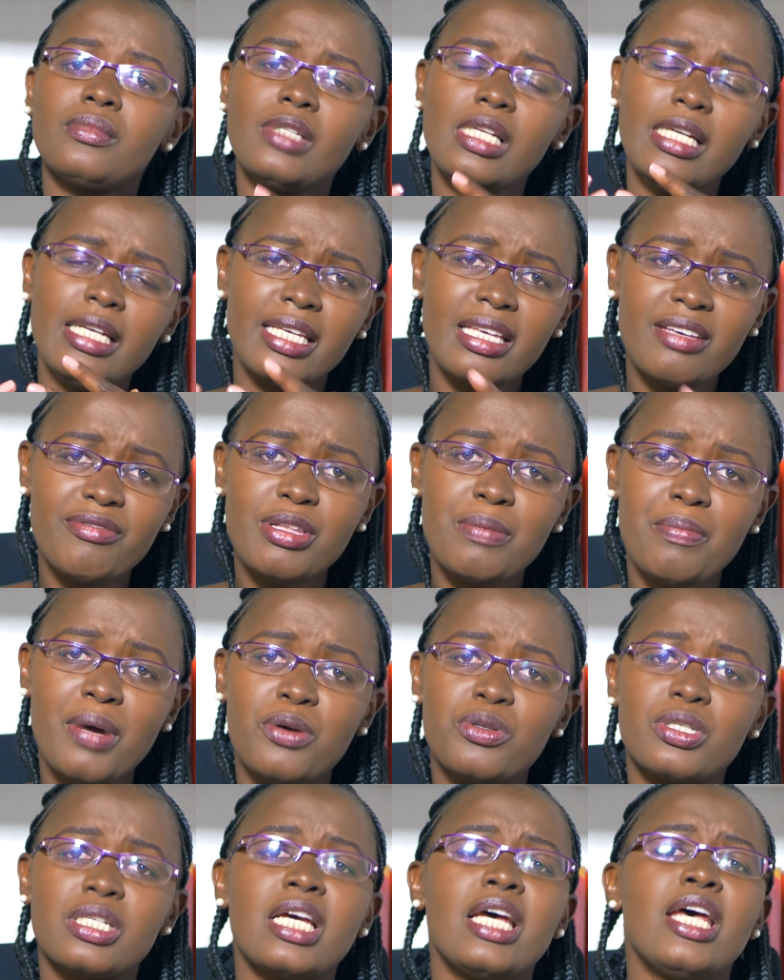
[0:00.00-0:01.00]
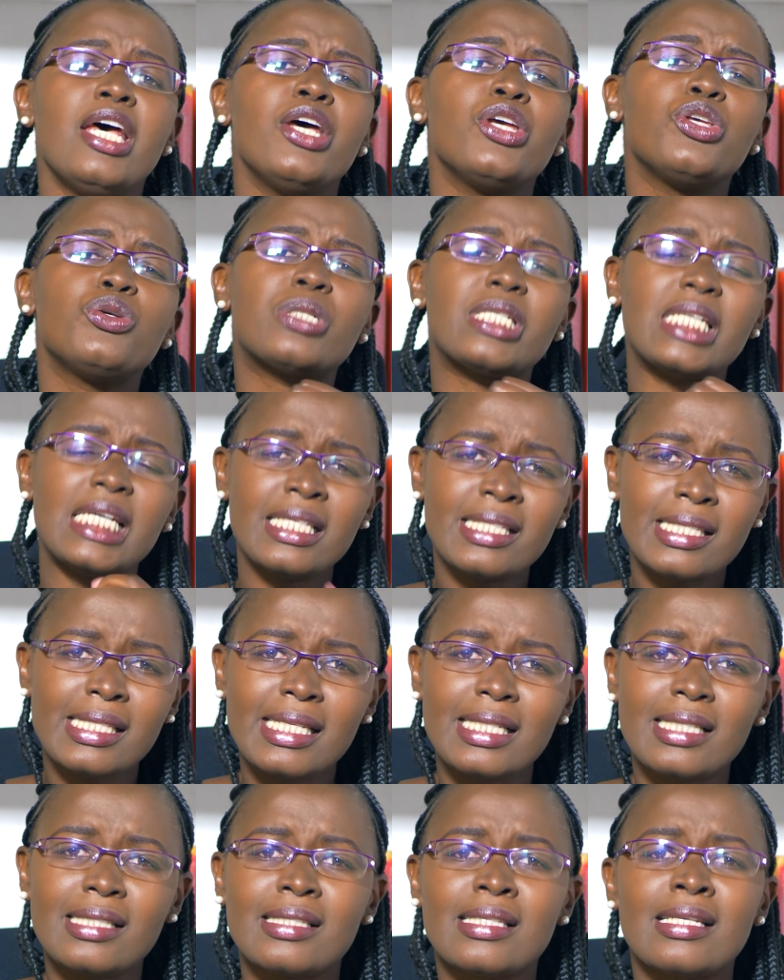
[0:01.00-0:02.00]
give them out.
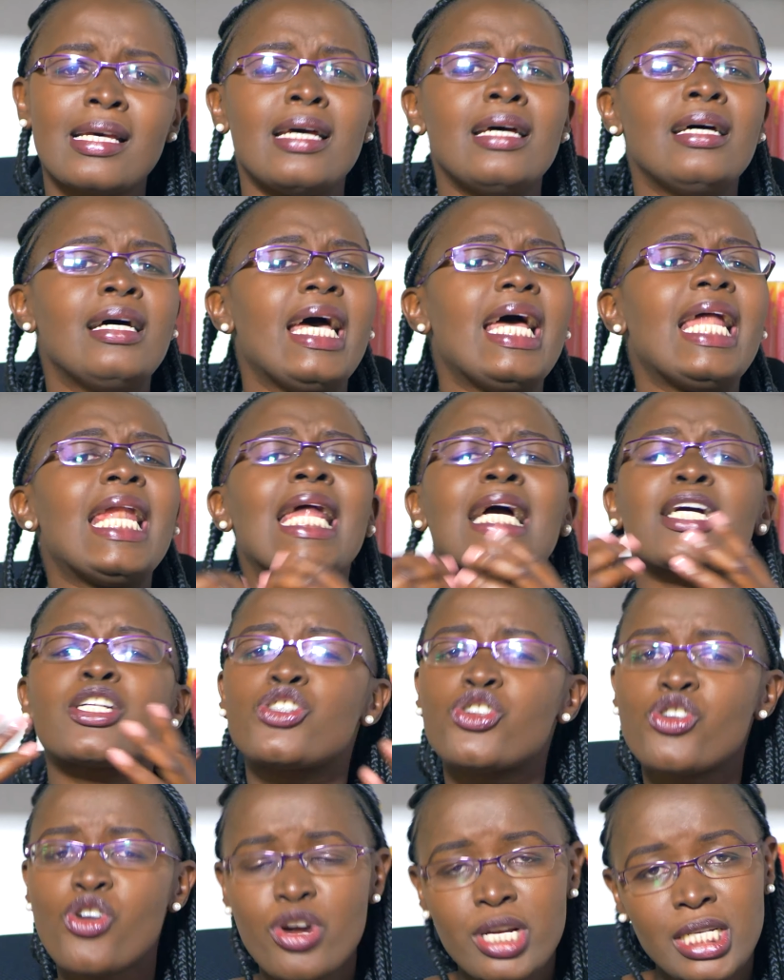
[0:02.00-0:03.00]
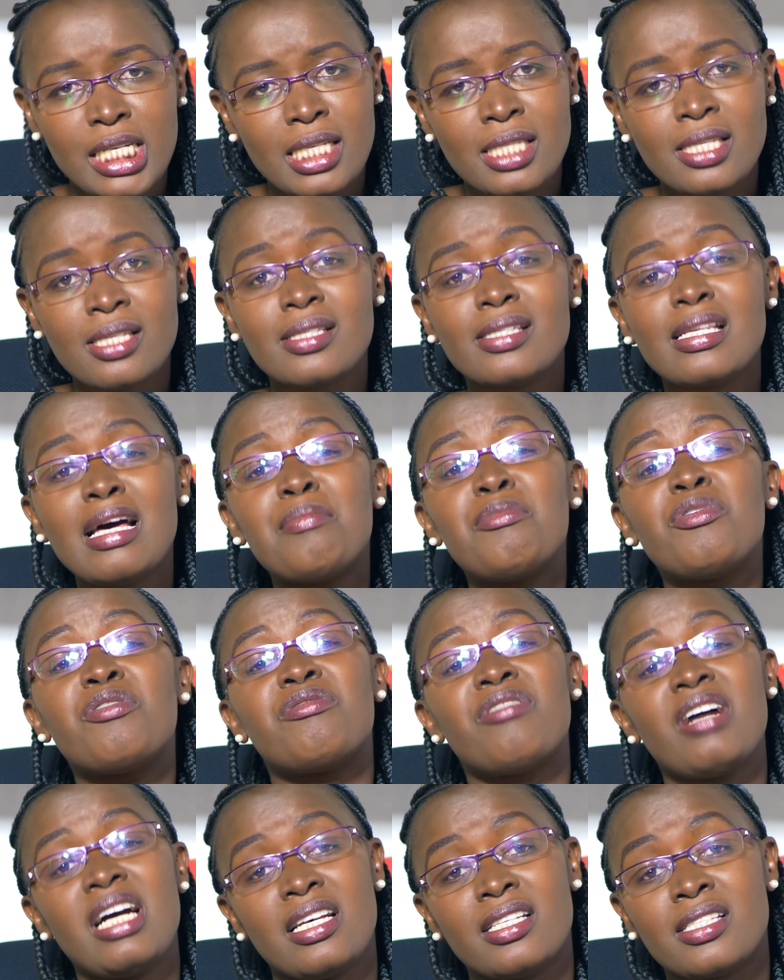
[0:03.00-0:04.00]
Utensils, electronics. Some of
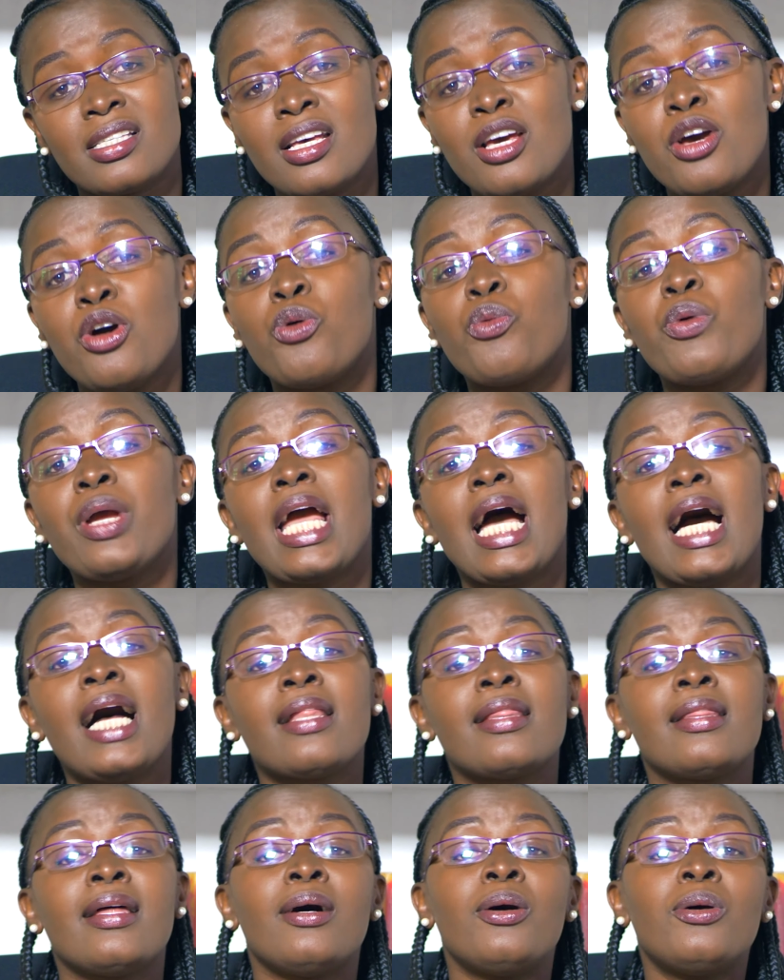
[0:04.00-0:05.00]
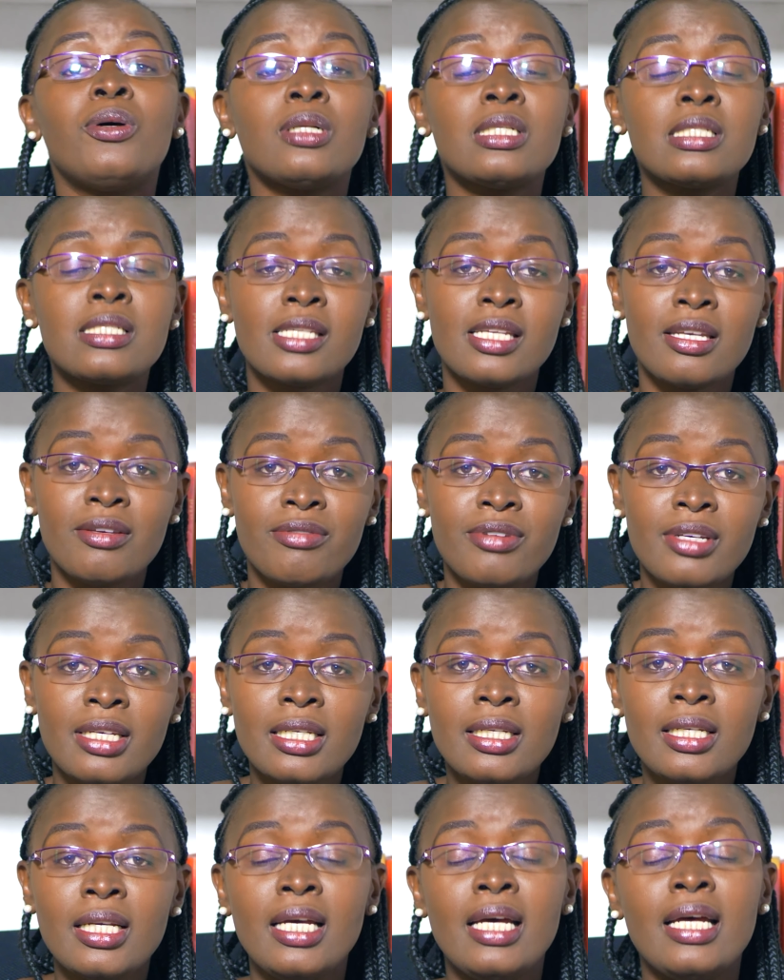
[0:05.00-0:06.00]
us, we had the old
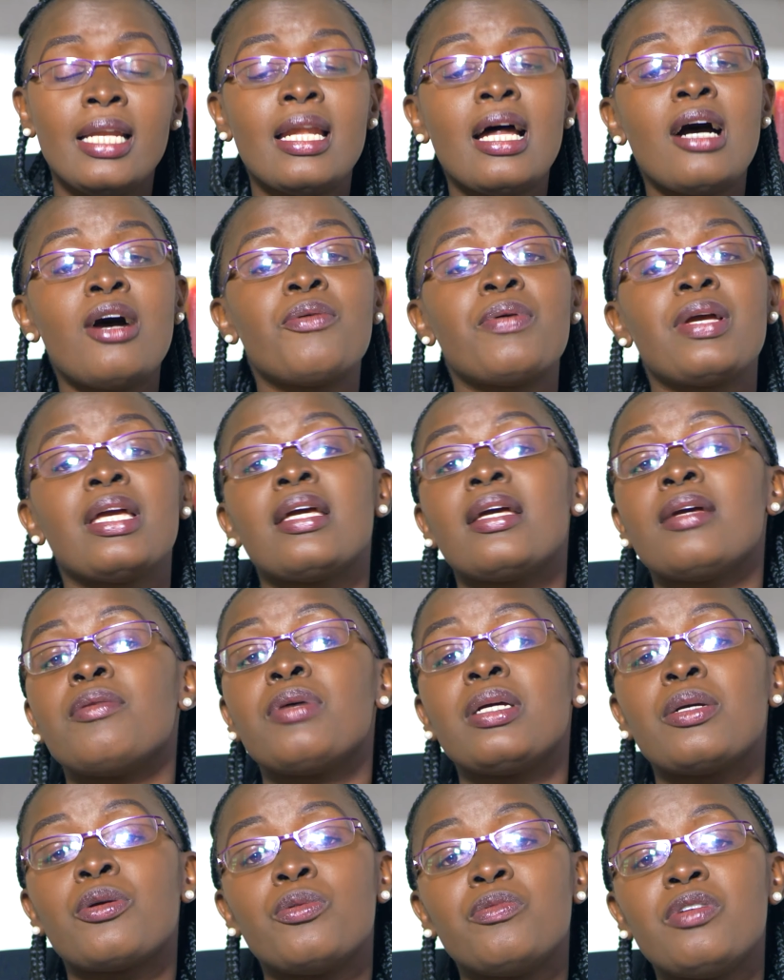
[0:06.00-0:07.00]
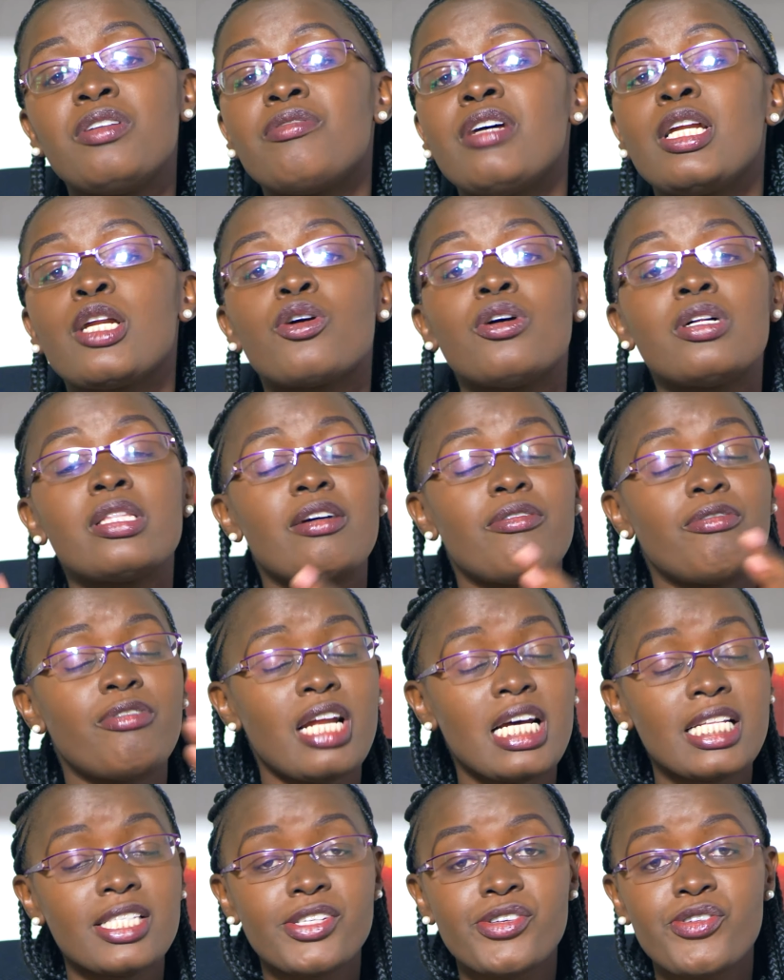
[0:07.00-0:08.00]
TV. Now we even got the
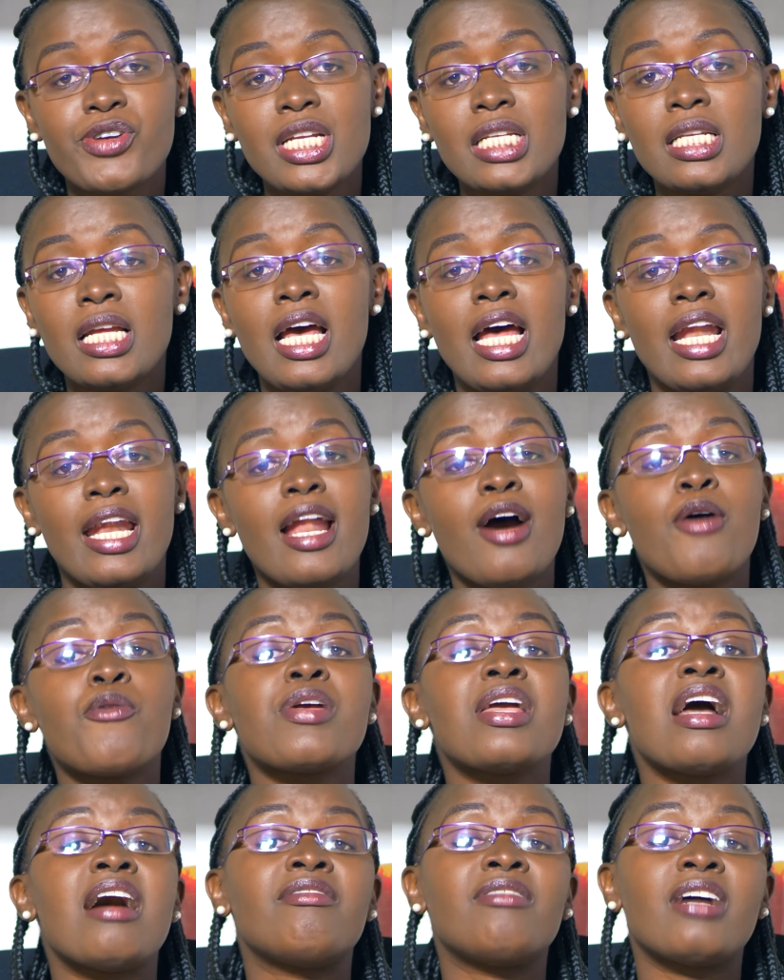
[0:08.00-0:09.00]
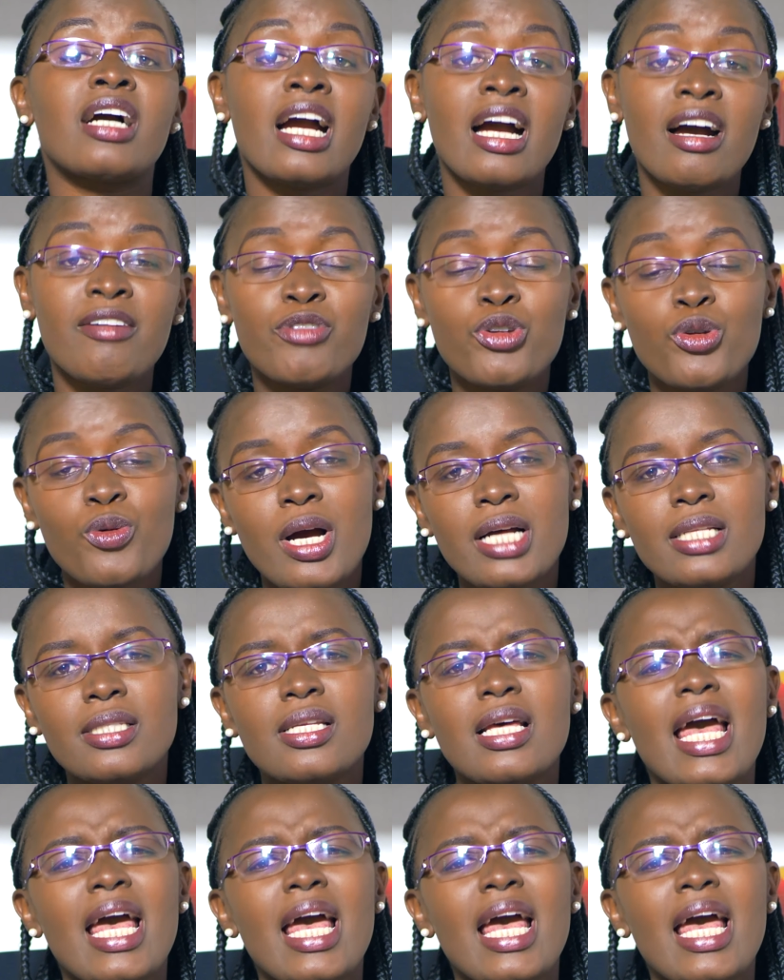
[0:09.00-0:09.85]
flat screen. Now we have a curved one.